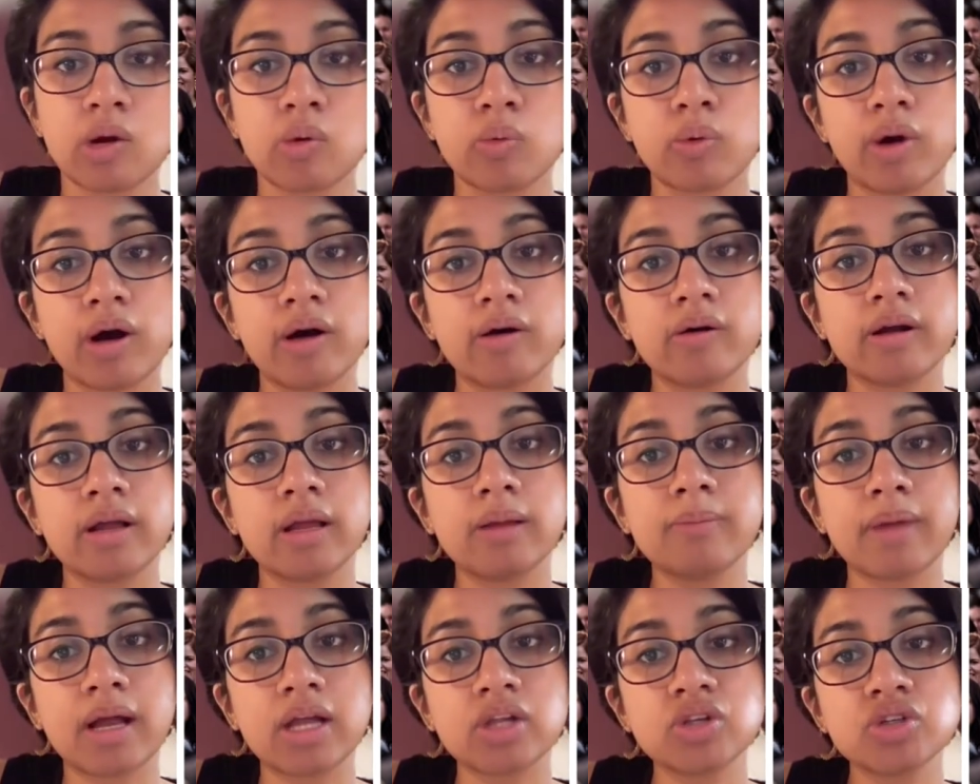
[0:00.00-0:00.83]
Well,
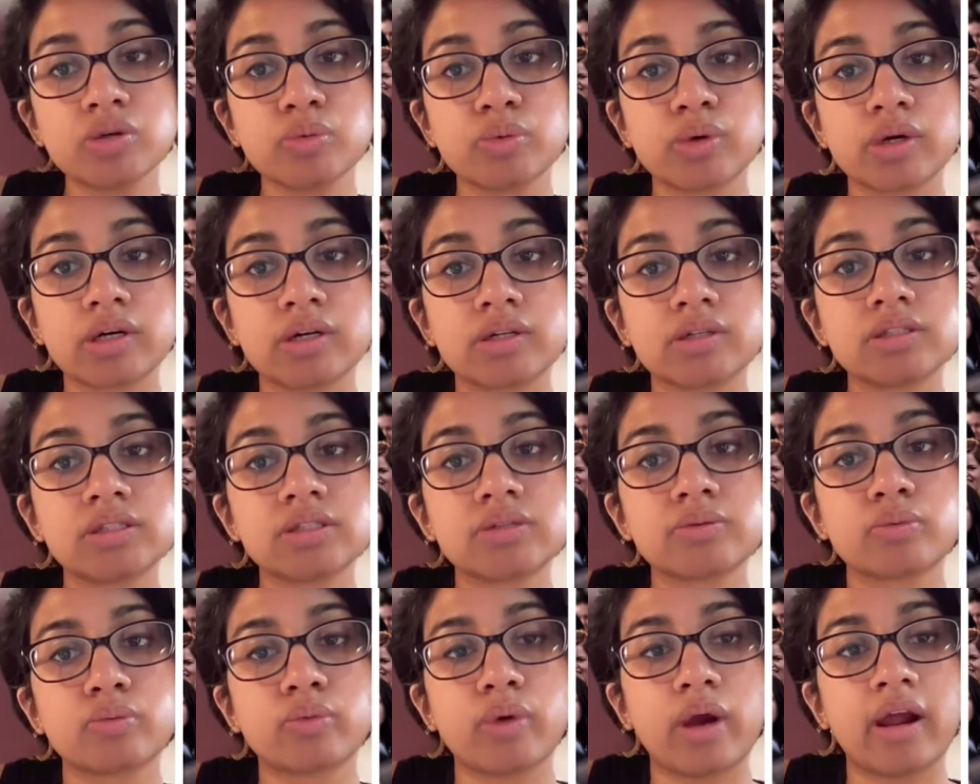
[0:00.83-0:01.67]
imagine a
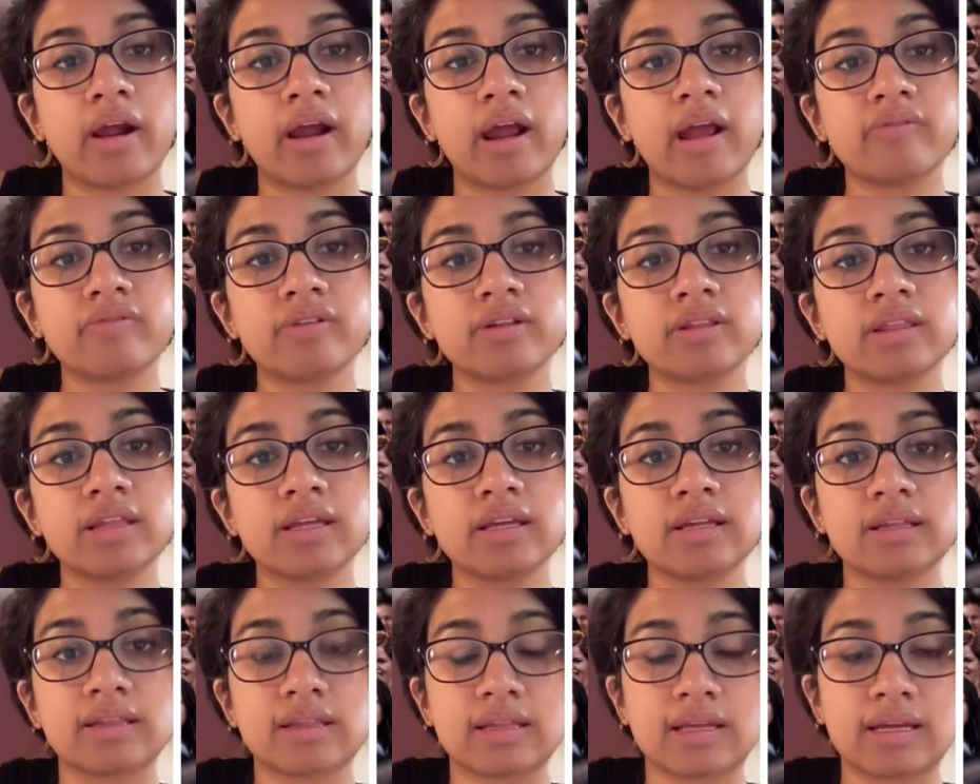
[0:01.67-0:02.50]
world where
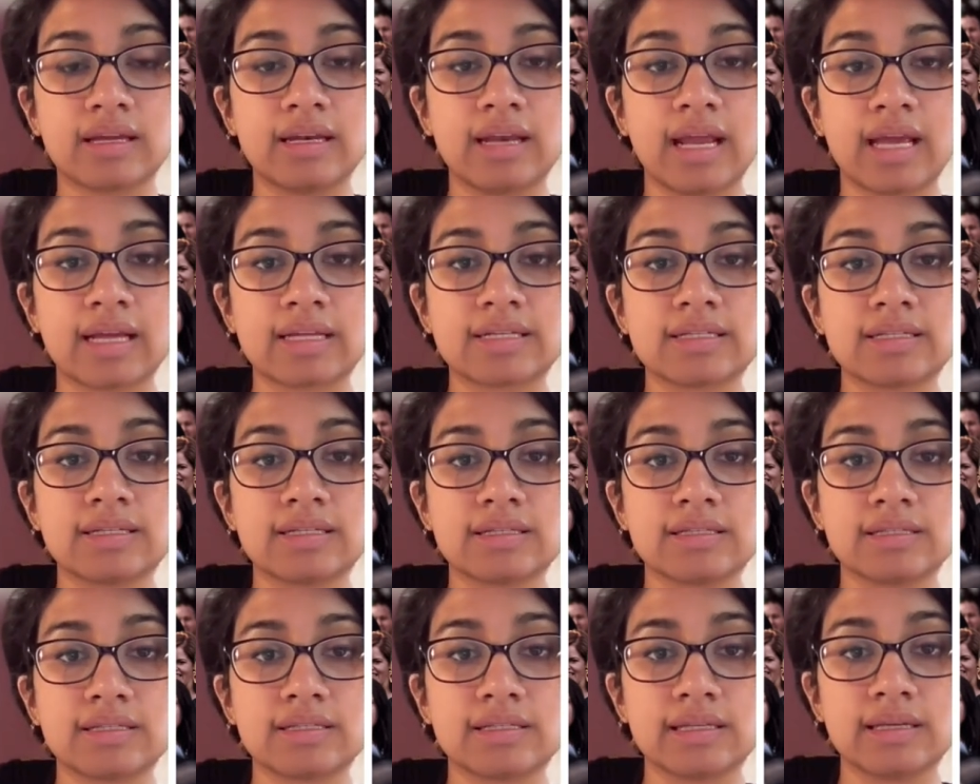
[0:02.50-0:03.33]
everything is connected and
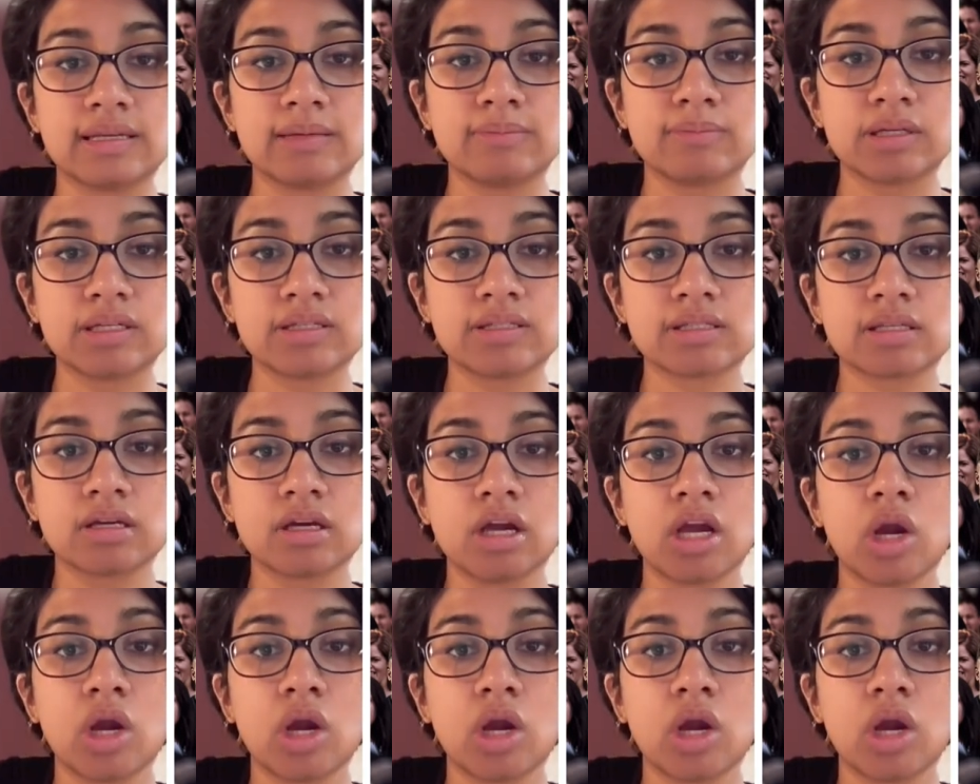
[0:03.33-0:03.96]
seamless,